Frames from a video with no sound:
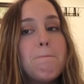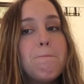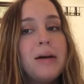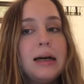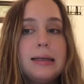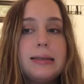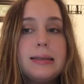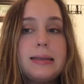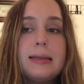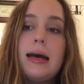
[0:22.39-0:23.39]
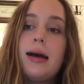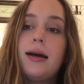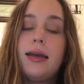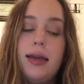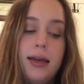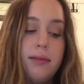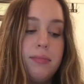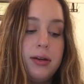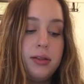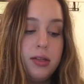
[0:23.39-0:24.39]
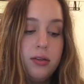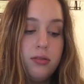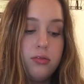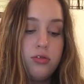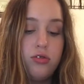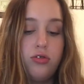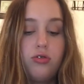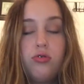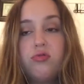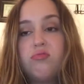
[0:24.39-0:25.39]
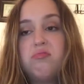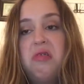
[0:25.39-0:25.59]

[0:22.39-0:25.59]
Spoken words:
but I am a little too